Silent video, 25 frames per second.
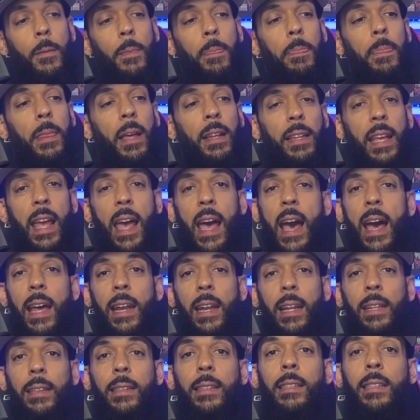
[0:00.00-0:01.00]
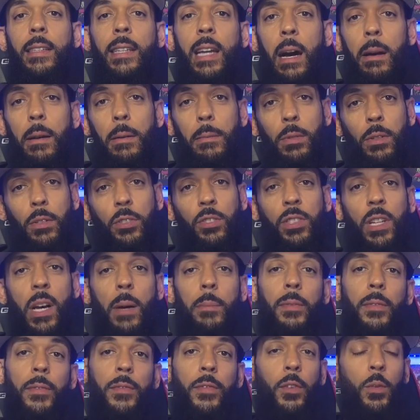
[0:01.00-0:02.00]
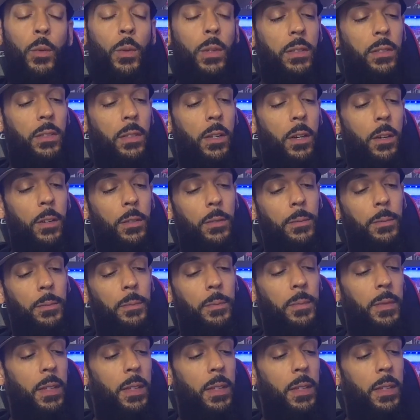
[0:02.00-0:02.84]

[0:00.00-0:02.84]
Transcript: that they had at the comic book shop a few weeks ago.